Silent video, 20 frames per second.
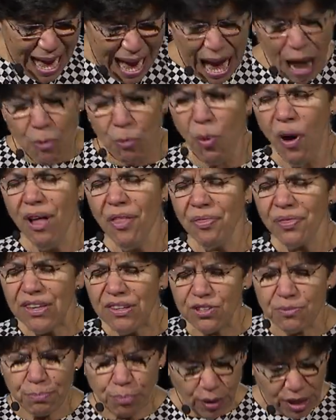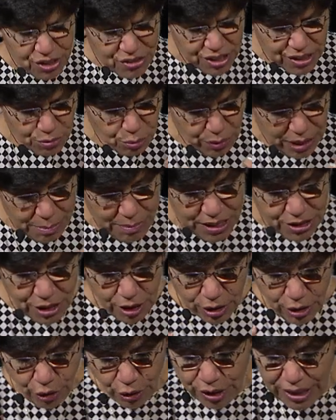I want these precious women to
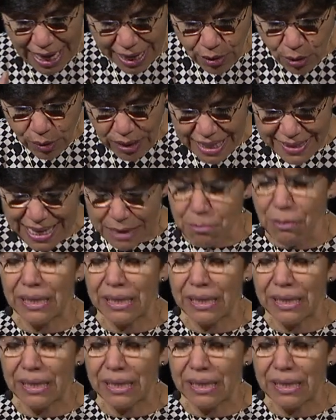learn not only that